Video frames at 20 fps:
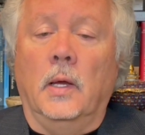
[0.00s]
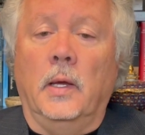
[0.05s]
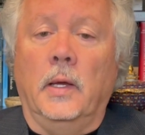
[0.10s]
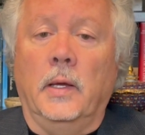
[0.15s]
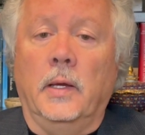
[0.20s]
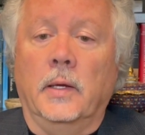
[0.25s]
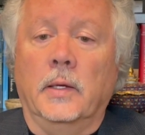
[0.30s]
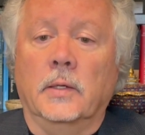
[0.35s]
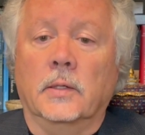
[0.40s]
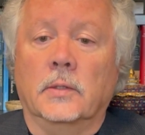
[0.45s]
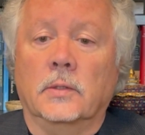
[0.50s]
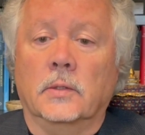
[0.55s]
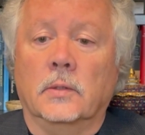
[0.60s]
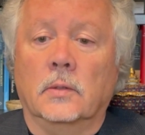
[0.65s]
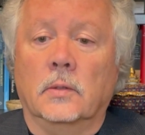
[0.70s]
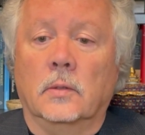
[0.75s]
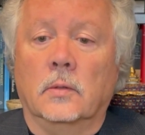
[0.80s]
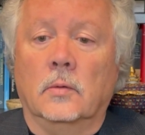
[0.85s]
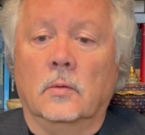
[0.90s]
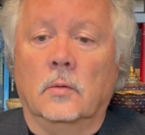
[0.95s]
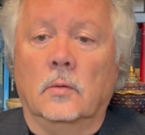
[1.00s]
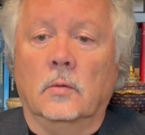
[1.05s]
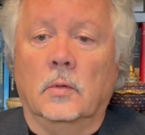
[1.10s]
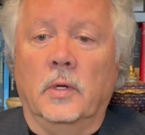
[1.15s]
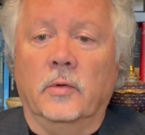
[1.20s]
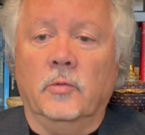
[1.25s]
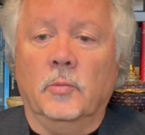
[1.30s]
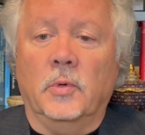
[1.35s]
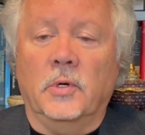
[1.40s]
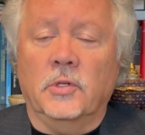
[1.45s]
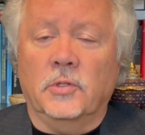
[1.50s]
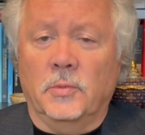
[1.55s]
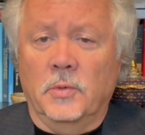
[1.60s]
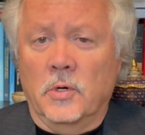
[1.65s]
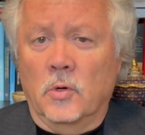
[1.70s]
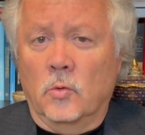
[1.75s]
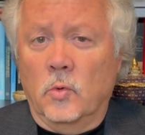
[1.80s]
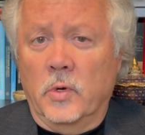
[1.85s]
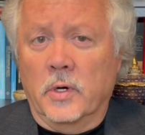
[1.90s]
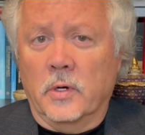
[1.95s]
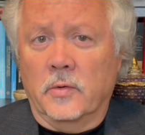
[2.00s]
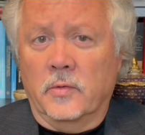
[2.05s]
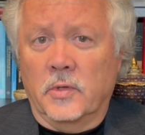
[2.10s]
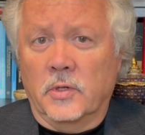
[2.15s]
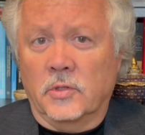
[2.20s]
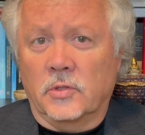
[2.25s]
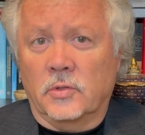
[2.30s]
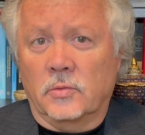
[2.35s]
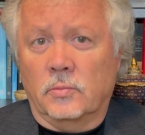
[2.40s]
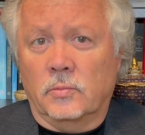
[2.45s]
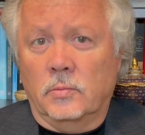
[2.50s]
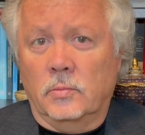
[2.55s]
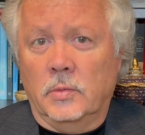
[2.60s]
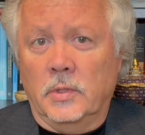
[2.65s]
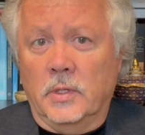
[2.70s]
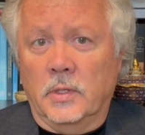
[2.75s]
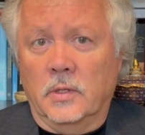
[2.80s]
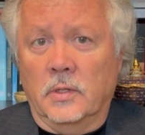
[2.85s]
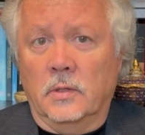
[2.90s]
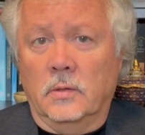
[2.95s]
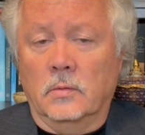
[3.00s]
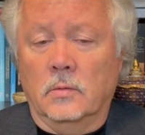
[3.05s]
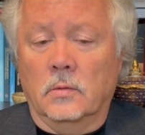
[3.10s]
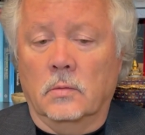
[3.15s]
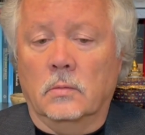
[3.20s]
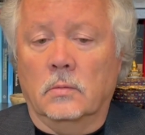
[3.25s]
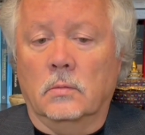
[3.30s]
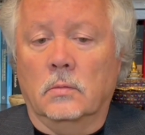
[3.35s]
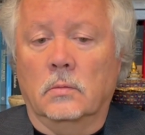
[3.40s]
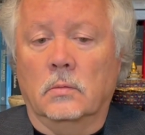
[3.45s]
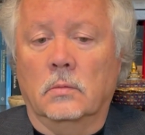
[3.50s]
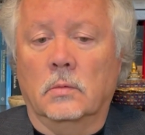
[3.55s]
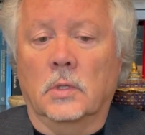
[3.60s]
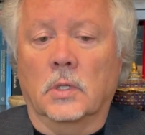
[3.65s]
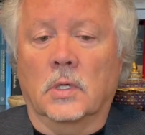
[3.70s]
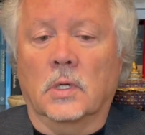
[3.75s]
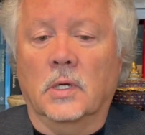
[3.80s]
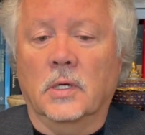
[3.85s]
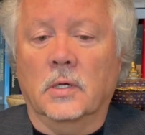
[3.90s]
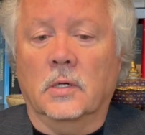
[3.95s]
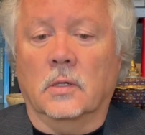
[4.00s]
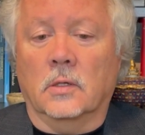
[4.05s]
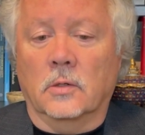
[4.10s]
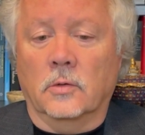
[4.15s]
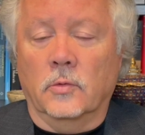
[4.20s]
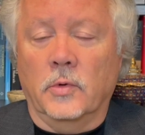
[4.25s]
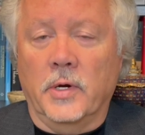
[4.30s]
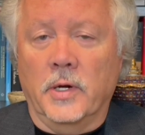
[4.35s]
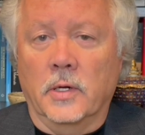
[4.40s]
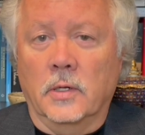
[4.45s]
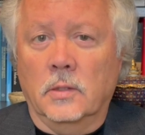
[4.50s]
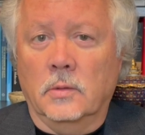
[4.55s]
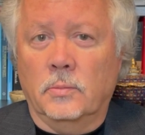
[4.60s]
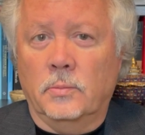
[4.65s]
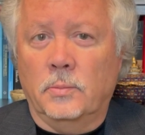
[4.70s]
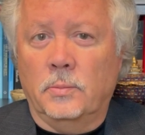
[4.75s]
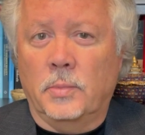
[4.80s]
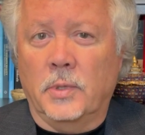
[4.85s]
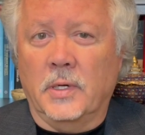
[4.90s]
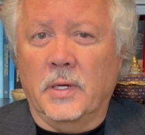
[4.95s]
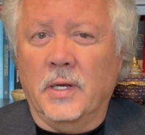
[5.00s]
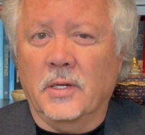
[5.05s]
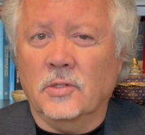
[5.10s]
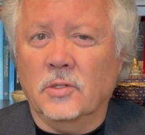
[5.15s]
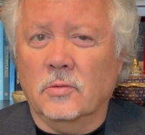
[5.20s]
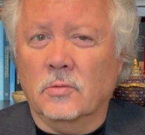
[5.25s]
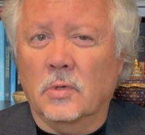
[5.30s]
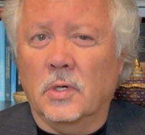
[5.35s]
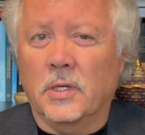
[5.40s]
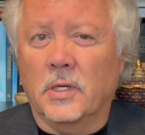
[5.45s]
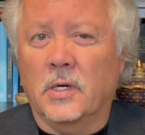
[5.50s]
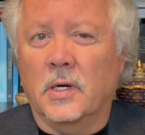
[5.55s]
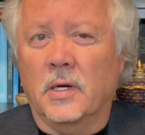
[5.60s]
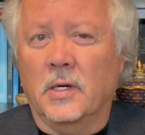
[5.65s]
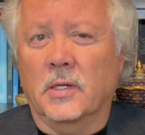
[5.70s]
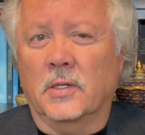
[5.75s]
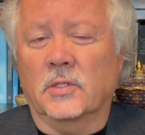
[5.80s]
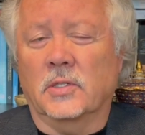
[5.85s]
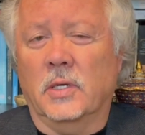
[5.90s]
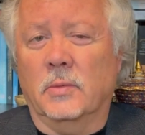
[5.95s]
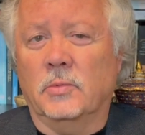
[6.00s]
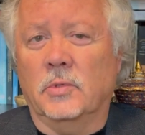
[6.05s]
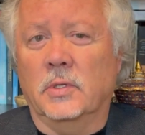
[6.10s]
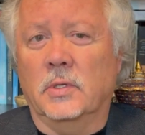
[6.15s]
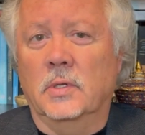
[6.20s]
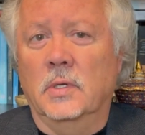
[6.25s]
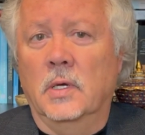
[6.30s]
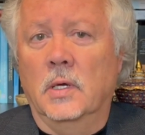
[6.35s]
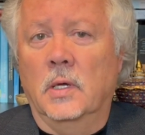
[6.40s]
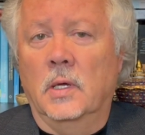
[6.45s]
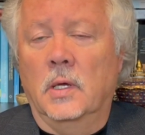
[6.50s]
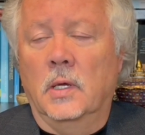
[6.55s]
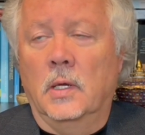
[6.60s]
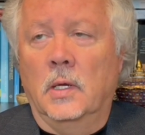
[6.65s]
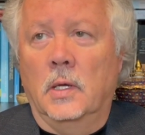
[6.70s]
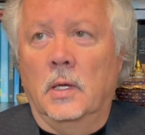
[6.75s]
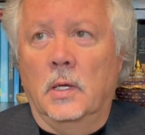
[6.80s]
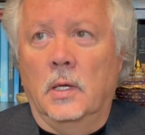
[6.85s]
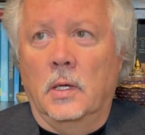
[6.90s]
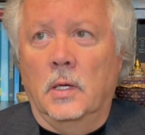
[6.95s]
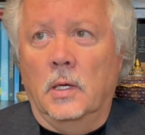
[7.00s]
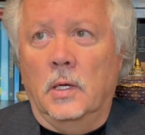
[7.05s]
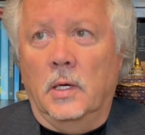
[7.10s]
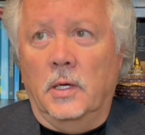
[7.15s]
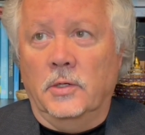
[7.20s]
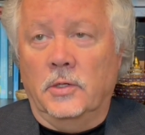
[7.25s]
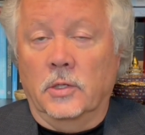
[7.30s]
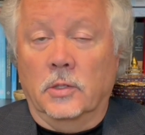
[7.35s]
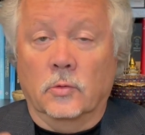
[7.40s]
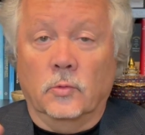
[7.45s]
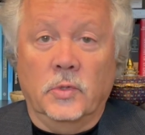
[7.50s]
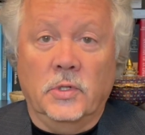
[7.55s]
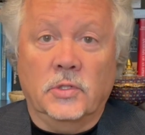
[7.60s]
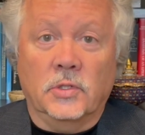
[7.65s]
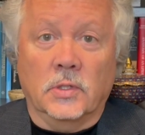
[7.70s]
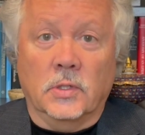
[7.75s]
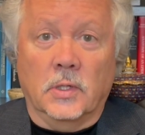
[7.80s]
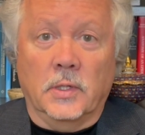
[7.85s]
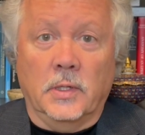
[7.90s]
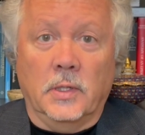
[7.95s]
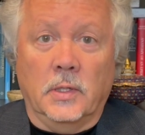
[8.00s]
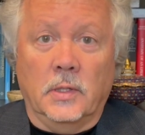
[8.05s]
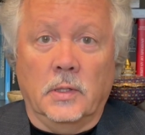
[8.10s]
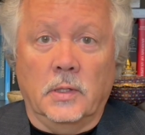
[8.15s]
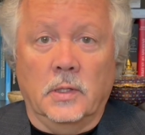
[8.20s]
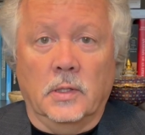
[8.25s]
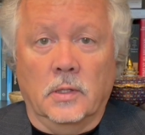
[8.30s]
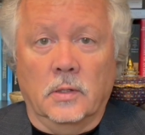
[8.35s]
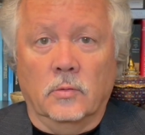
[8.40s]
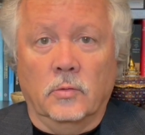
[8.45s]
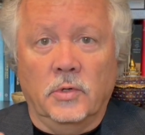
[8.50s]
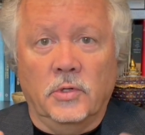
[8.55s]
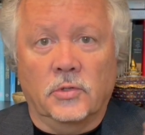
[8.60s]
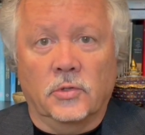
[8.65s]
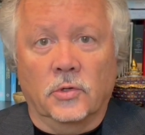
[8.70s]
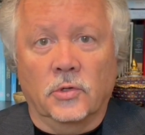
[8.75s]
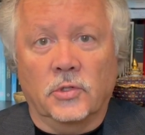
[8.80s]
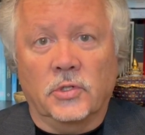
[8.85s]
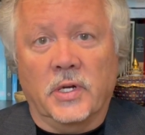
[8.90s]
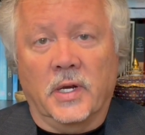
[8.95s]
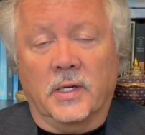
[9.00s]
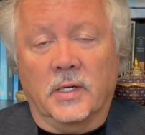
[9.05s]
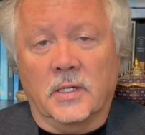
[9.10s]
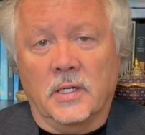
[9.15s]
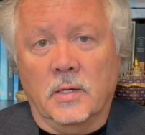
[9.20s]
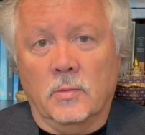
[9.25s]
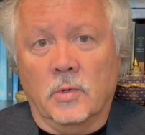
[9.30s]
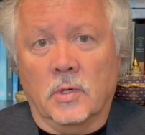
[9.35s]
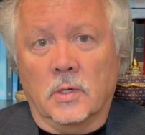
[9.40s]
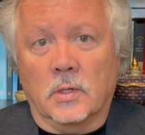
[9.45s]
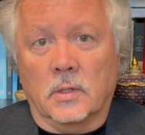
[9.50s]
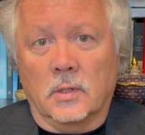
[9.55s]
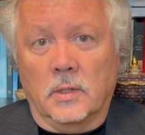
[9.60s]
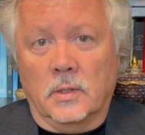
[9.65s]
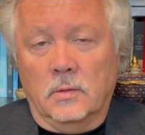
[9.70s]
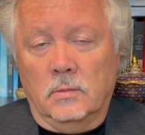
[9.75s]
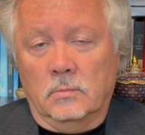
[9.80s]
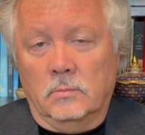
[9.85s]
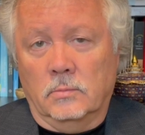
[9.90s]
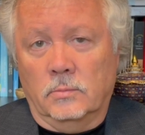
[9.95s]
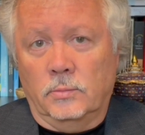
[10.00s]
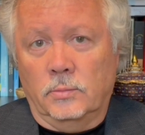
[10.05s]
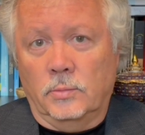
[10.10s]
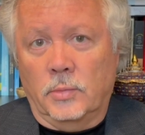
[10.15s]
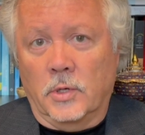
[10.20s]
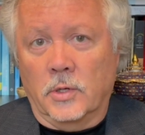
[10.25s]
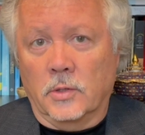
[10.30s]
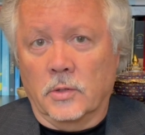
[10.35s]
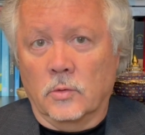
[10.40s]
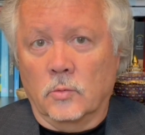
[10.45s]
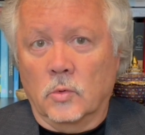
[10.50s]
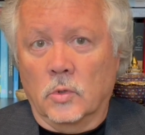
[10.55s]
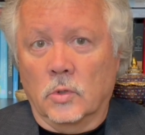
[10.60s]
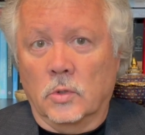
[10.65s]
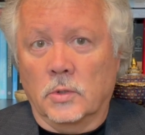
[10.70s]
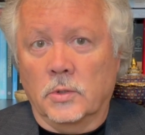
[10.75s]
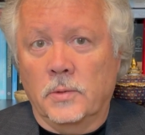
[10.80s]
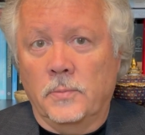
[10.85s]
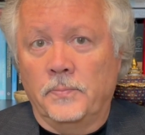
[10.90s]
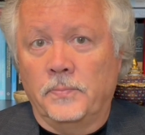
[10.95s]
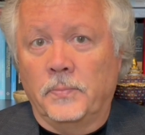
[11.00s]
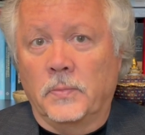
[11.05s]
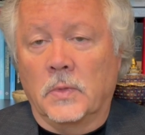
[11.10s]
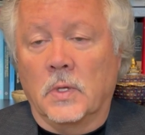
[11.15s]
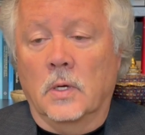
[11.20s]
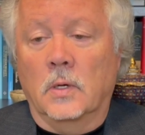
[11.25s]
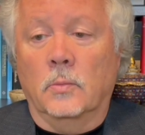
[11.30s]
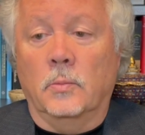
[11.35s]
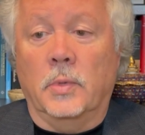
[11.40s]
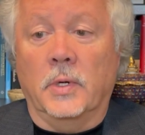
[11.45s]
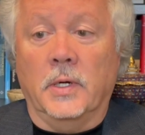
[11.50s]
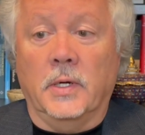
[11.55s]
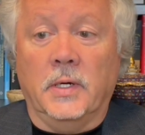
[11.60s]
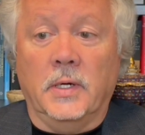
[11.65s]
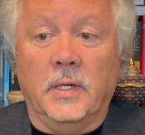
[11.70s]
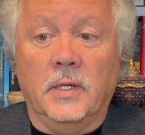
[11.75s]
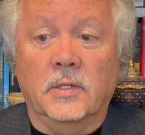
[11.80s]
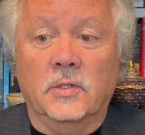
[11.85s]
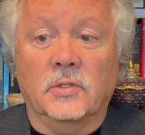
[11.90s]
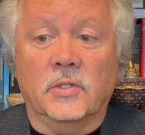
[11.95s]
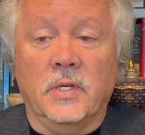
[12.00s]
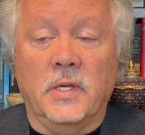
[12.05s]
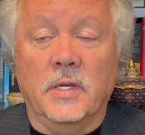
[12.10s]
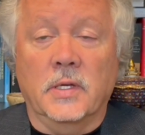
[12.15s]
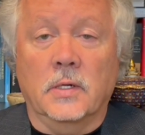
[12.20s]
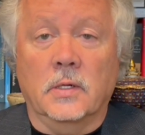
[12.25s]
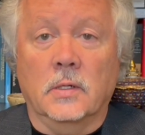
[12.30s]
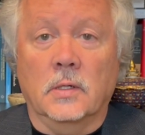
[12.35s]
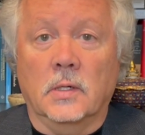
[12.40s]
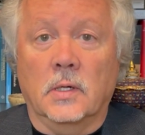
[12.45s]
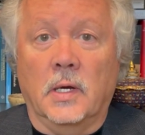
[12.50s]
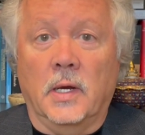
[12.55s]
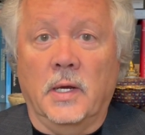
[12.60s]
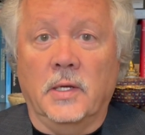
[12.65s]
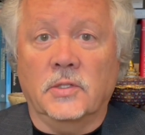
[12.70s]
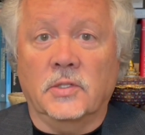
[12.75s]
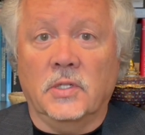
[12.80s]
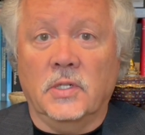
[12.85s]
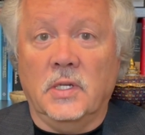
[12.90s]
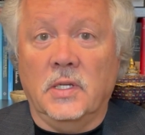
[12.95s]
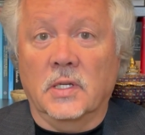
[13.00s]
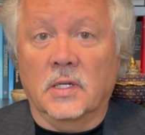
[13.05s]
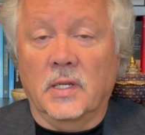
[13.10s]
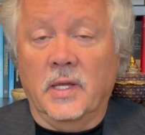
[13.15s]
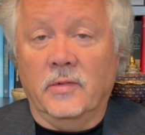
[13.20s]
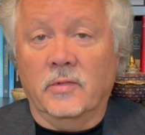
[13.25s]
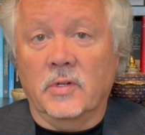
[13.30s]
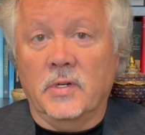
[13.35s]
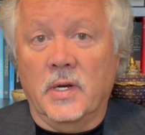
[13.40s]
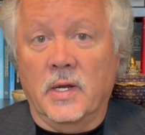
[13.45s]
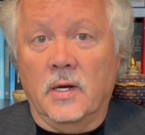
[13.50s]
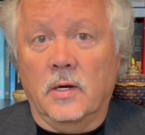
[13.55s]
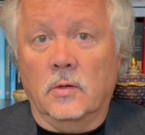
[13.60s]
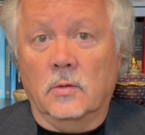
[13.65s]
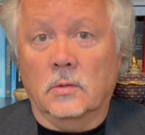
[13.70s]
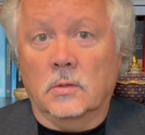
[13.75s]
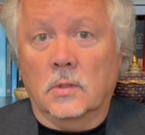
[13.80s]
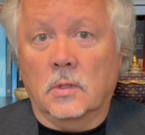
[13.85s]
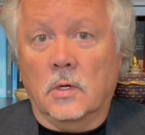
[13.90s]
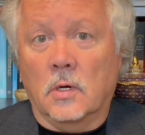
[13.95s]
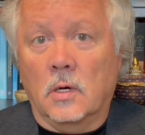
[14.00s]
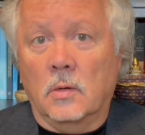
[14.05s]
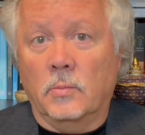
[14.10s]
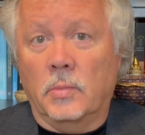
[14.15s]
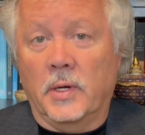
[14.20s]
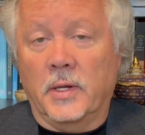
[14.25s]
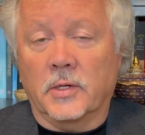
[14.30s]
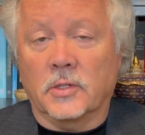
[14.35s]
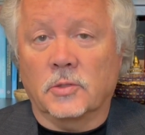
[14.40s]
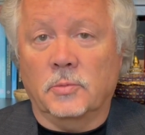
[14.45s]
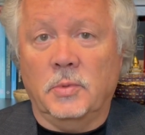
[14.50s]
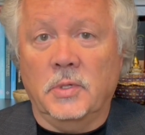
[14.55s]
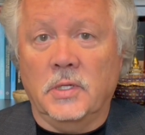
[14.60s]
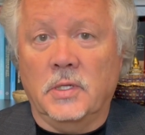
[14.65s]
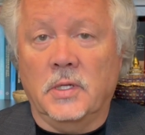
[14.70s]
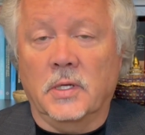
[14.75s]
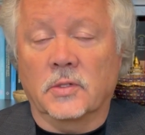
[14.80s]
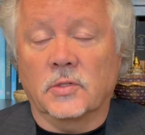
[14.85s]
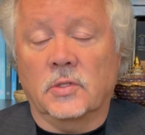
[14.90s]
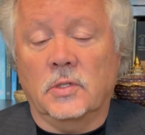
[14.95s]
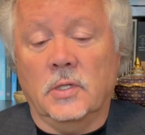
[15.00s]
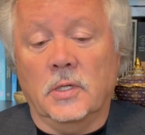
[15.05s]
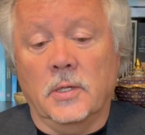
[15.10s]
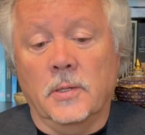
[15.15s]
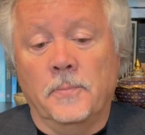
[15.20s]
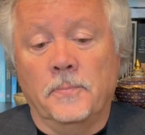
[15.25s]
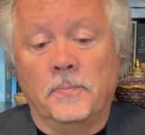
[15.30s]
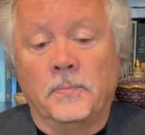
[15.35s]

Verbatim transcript: and everybody's been aware of this in the clinical arena, but it hasn't really gotten accepted until recently in the research academic part of the world. But it is in ICD 11 now, complex PTSD.